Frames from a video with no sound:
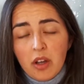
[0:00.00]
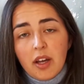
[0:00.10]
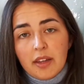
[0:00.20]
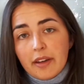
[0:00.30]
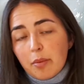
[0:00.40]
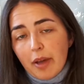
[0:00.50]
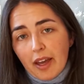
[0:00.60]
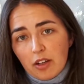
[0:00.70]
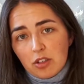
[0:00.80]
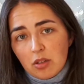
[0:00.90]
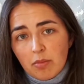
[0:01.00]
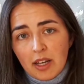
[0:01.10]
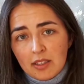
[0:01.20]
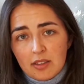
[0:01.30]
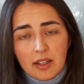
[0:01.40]
and they're packaged in
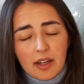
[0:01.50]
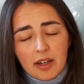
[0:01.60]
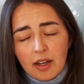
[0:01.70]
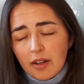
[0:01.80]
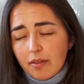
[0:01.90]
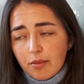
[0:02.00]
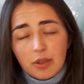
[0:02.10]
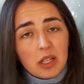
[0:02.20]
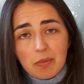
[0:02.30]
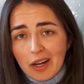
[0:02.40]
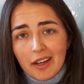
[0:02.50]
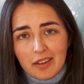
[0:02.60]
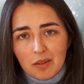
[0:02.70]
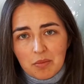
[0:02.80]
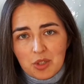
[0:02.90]
plastic, and I will buy
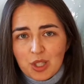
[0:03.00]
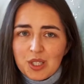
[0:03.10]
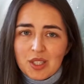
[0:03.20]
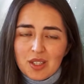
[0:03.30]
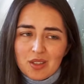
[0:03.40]
them just